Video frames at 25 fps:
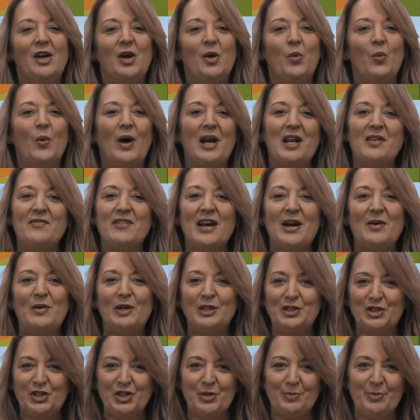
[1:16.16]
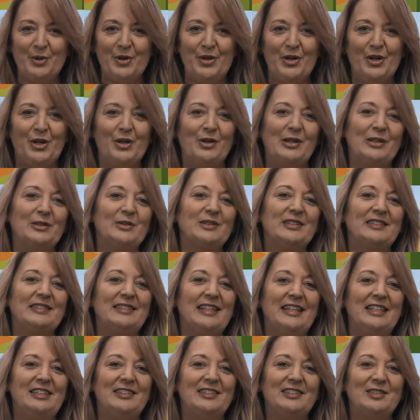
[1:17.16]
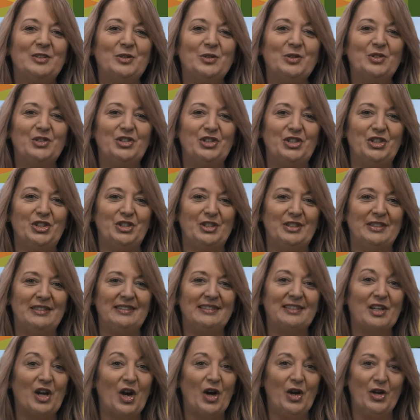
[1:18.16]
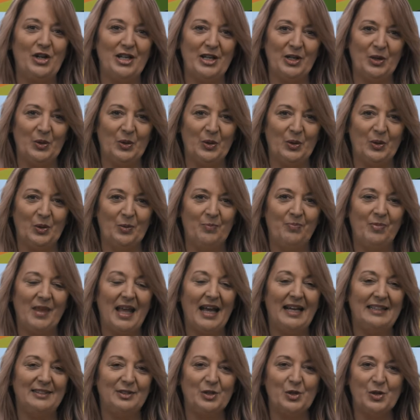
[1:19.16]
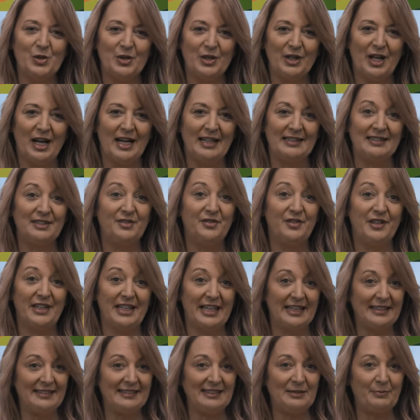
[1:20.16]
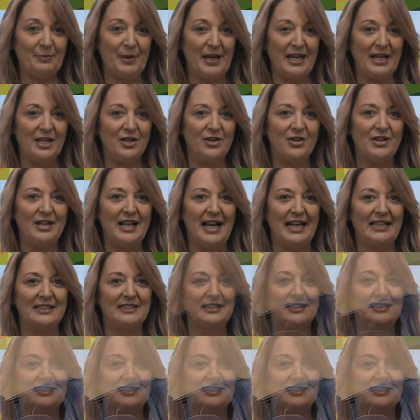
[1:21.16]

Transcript: One of our entrepreneurial senior school students, Cody Corr, has organised for guest speaker and actor